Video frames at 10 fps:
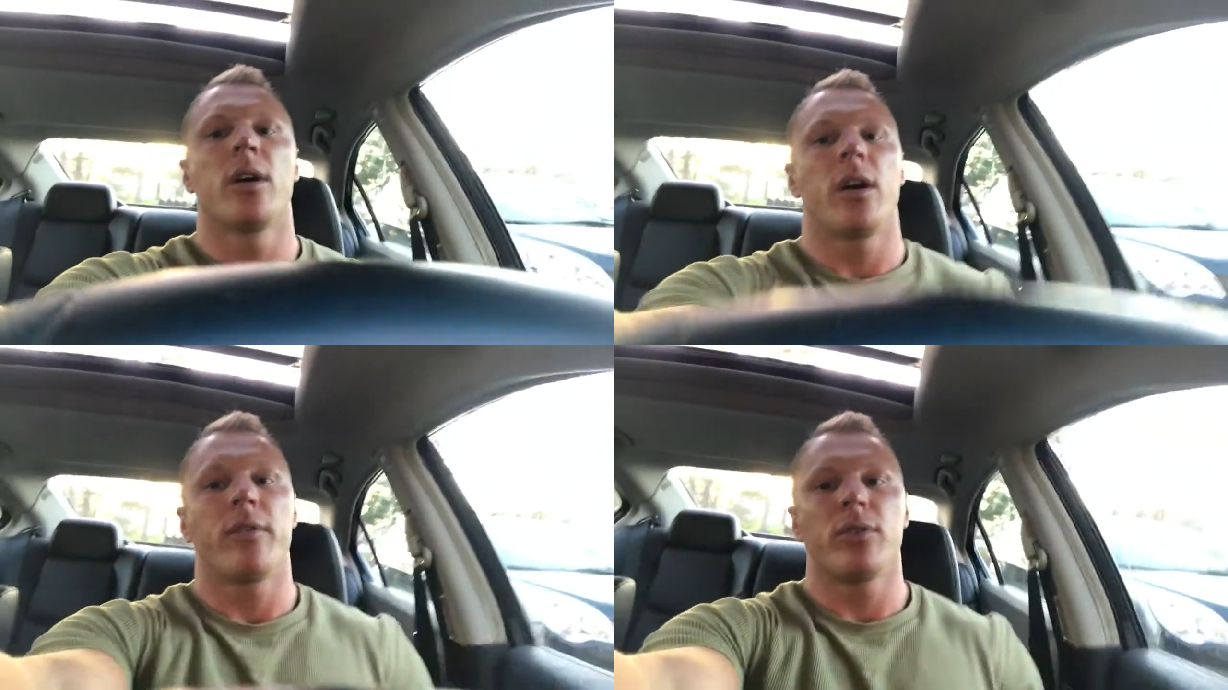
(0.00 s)

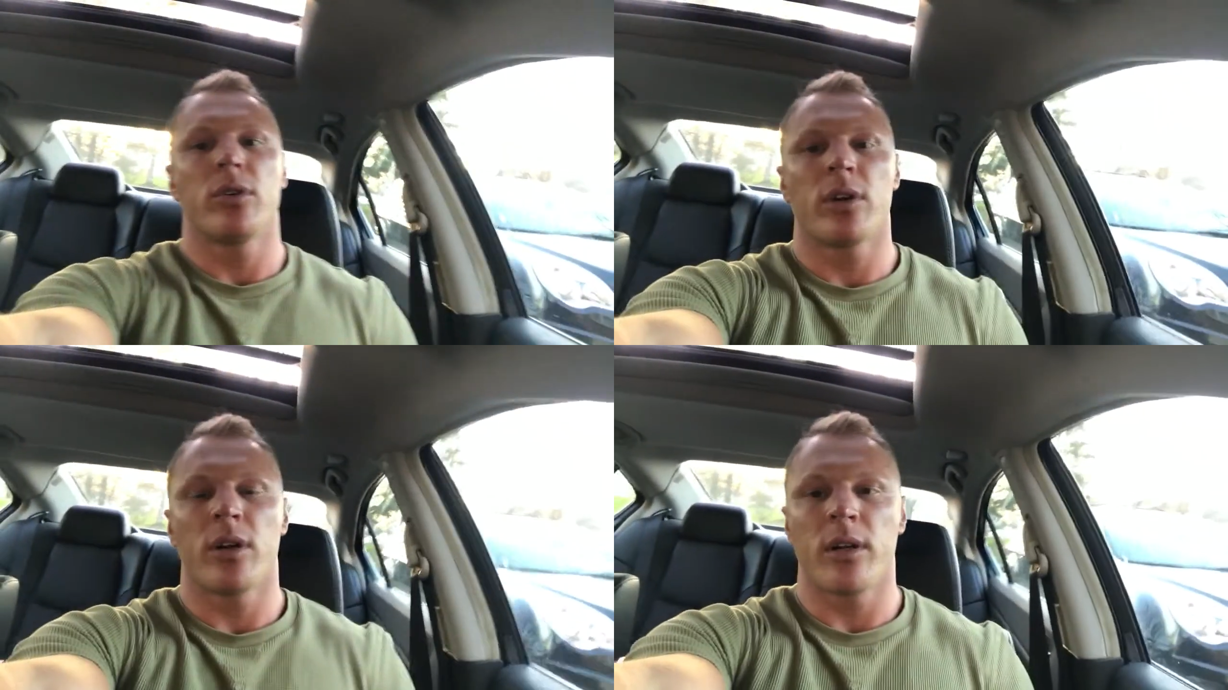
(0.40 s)
If
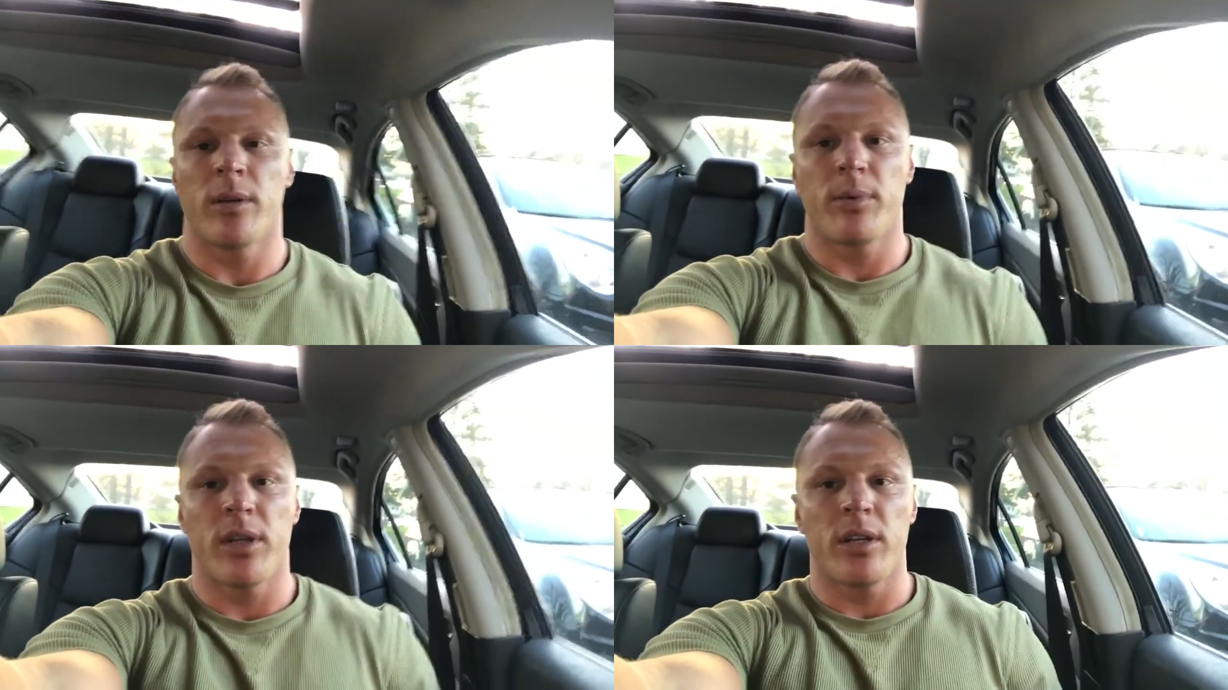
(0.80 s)
you're in
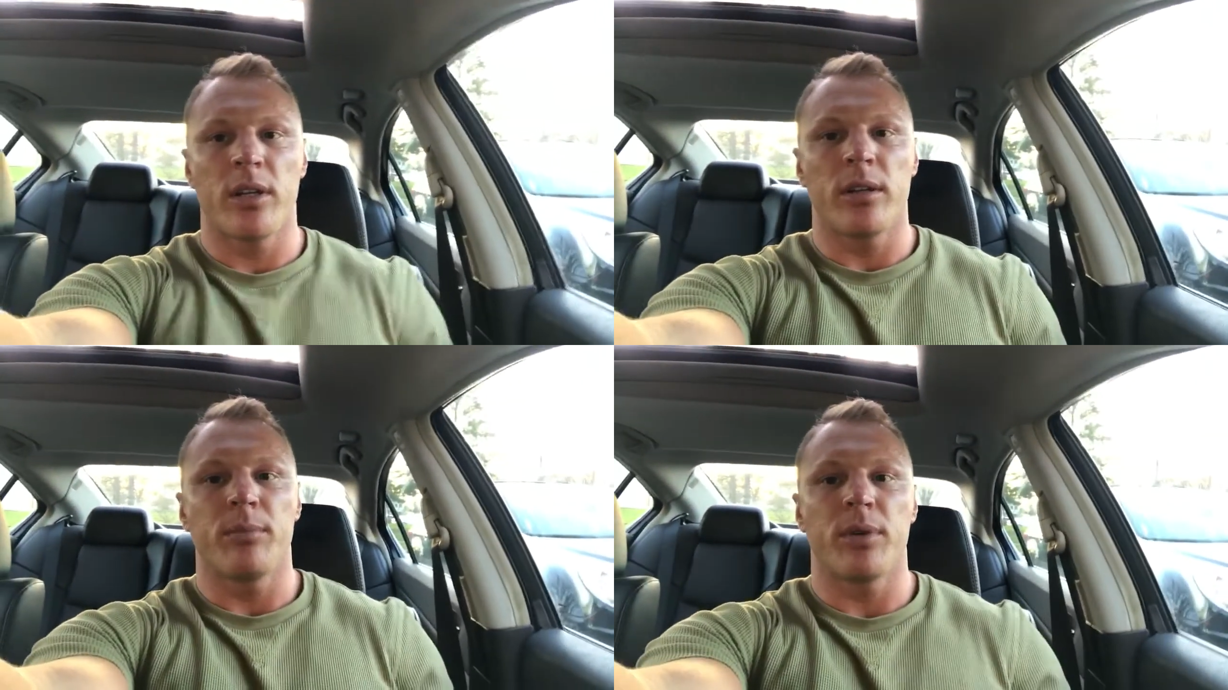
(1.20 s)
the
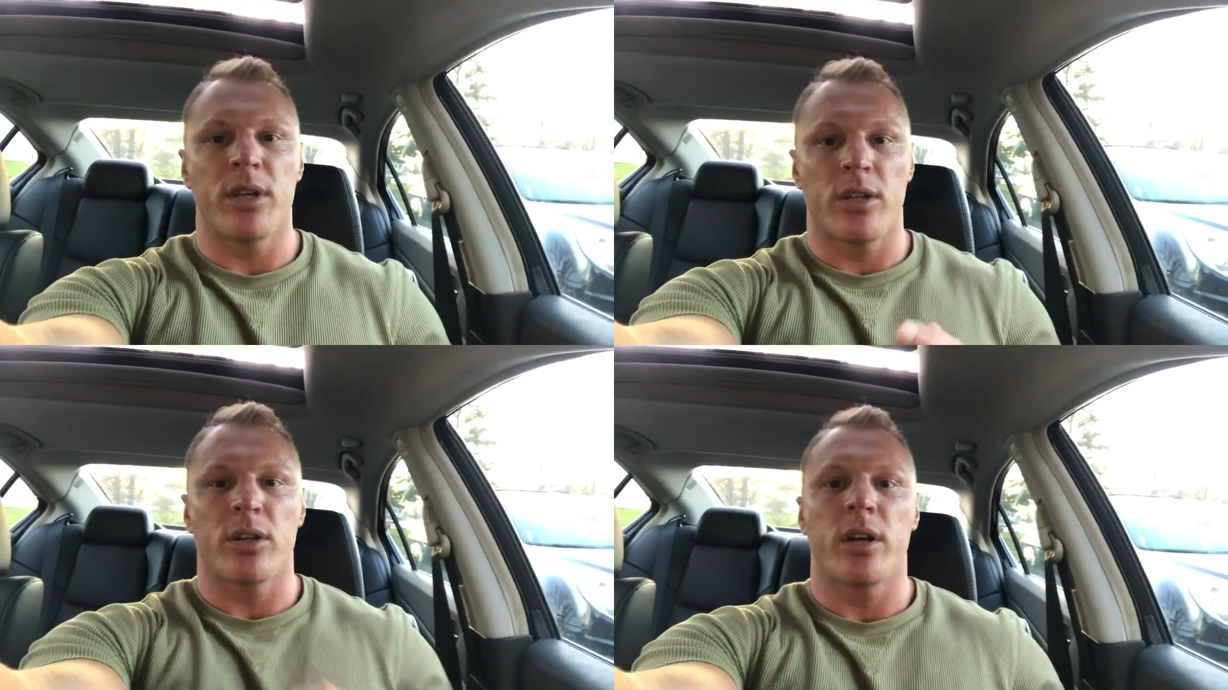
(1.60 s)

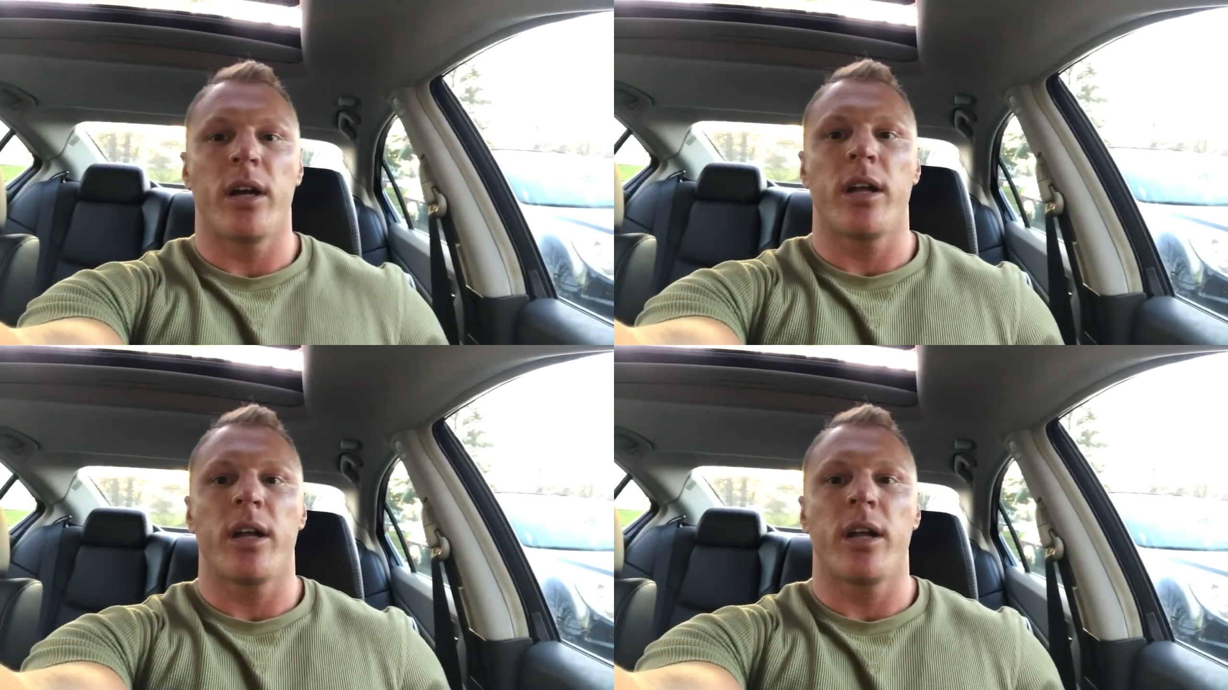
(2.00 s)
beginner